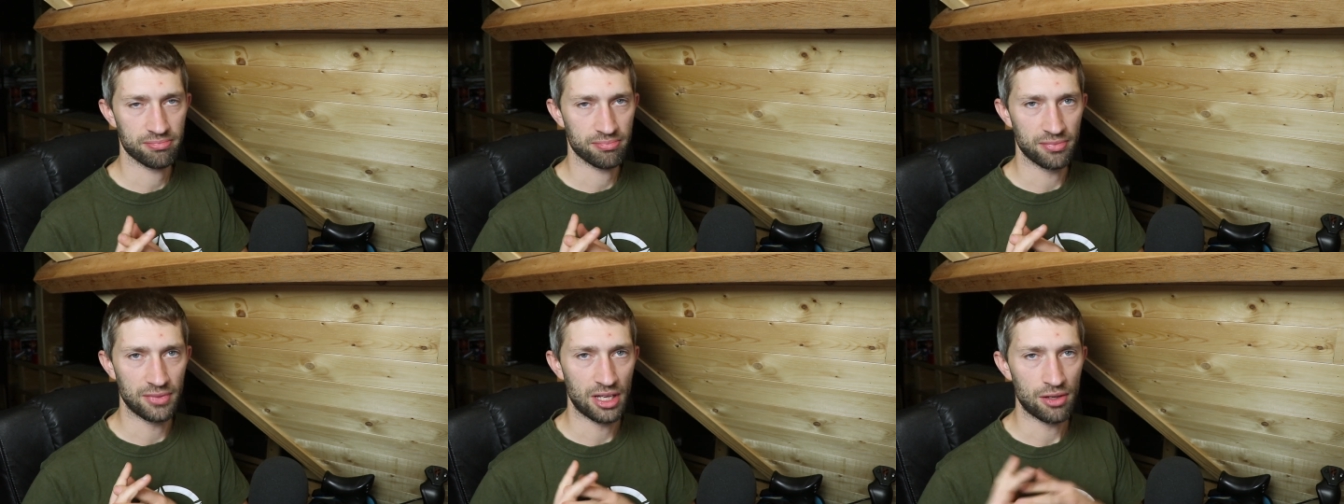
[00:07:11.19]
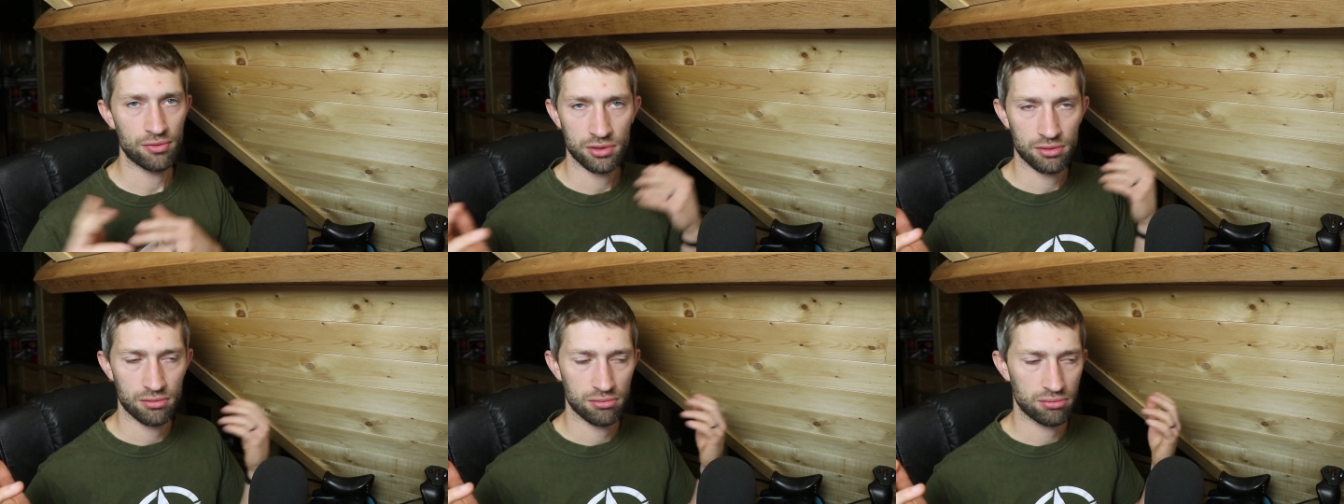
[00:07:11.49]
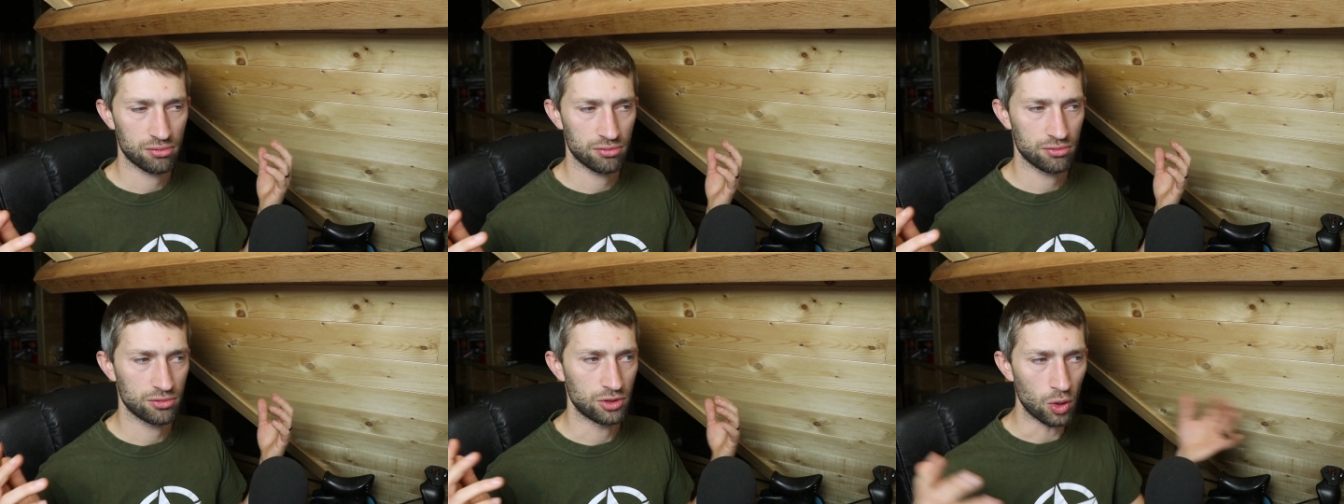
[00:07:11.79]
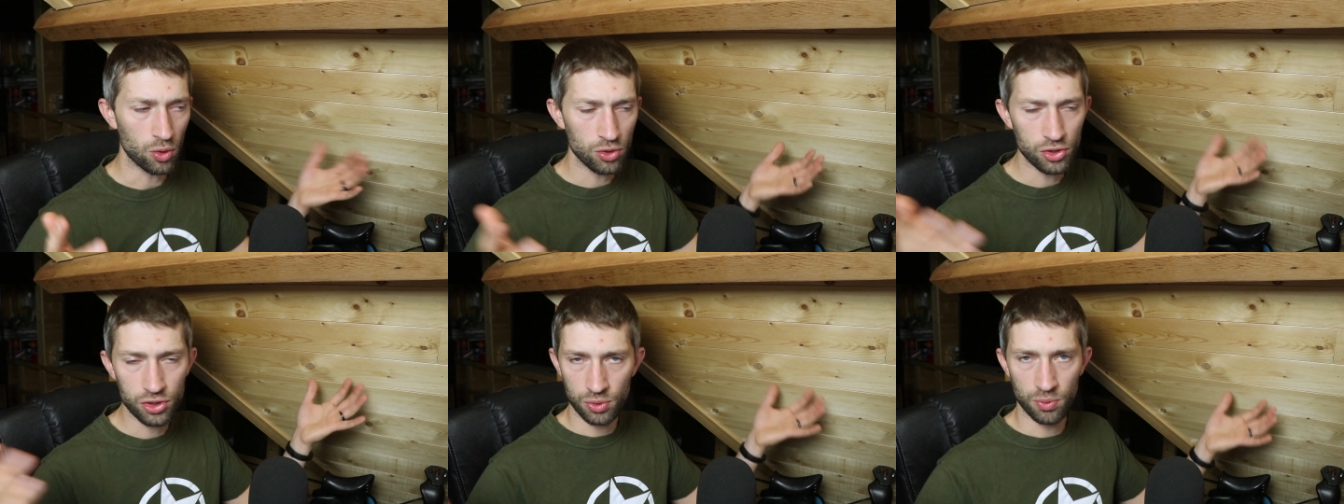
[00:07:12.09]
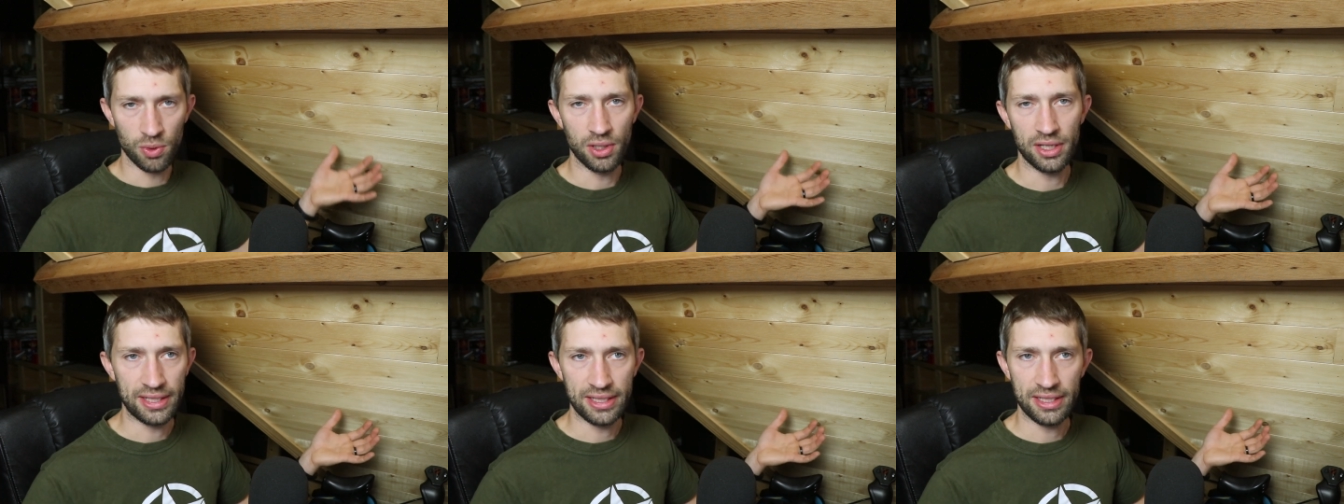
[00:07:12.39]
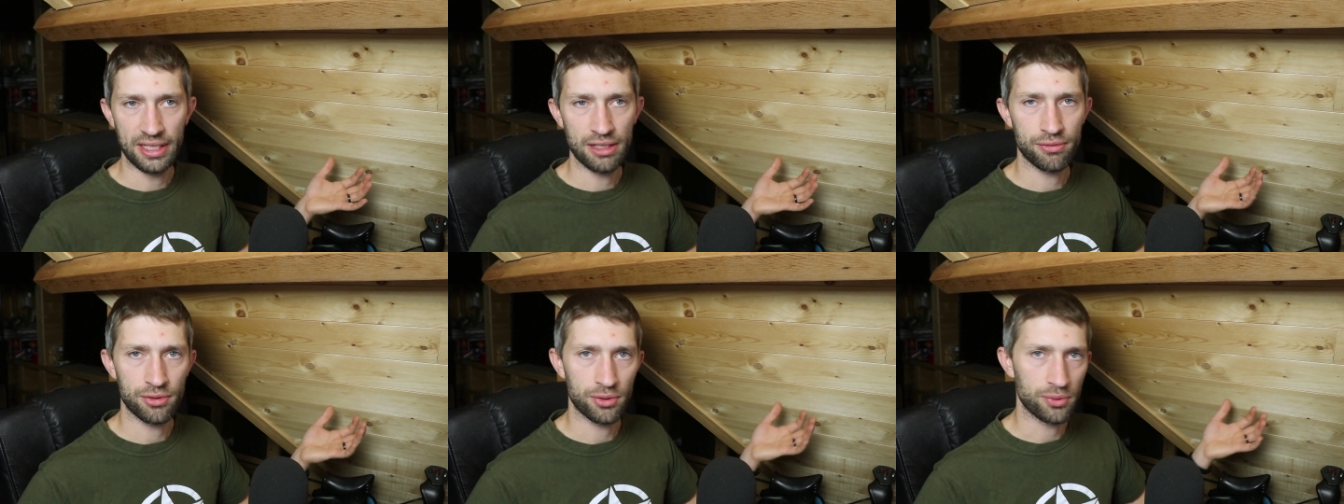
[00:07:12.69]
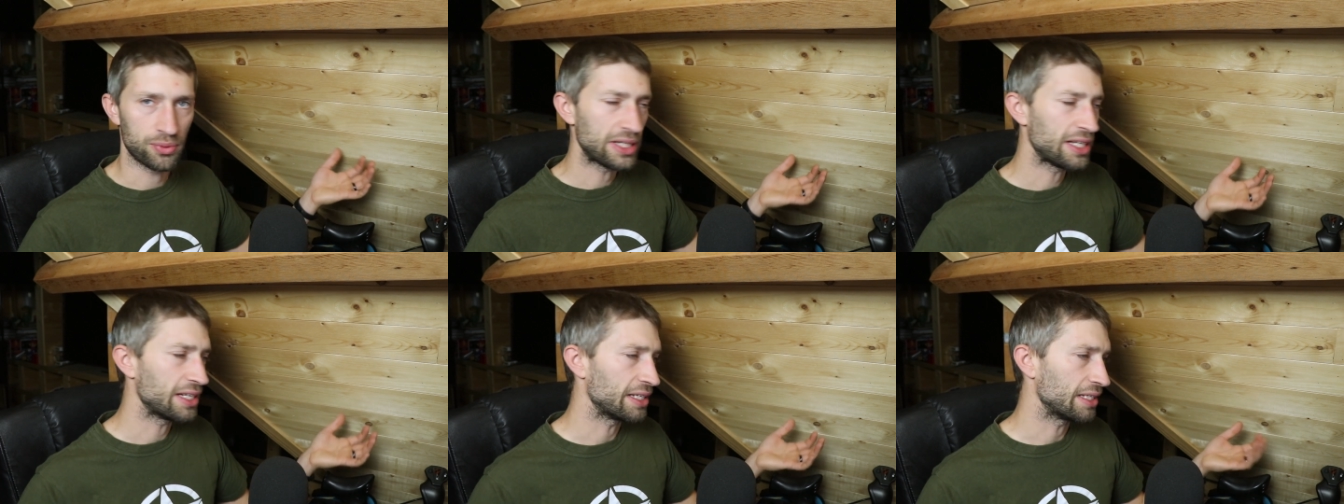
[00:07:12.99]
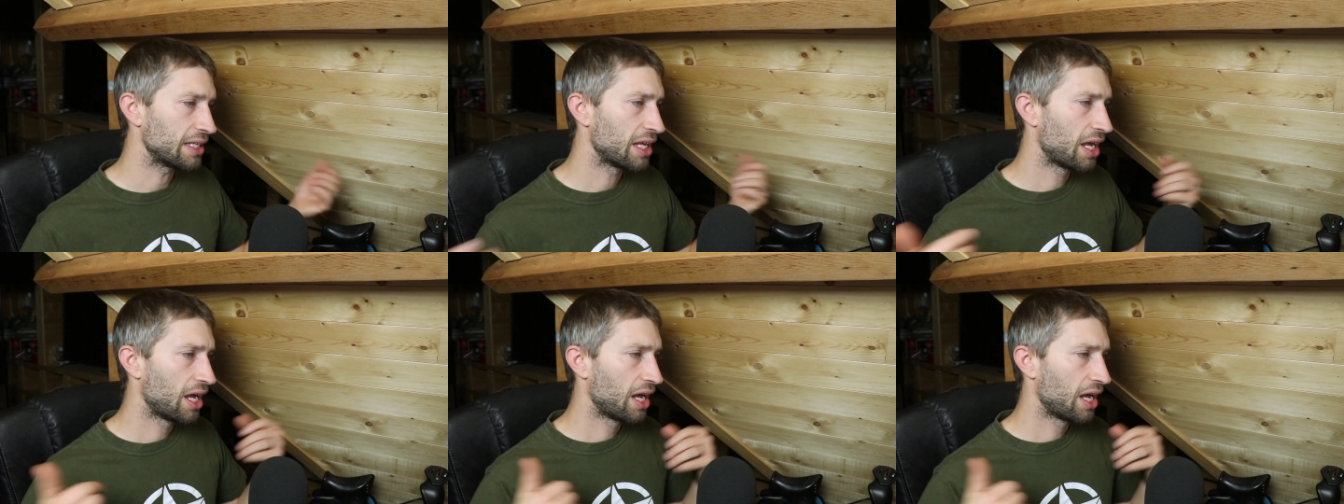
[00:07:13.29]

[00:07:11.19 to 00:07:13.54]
never go to one and never read it.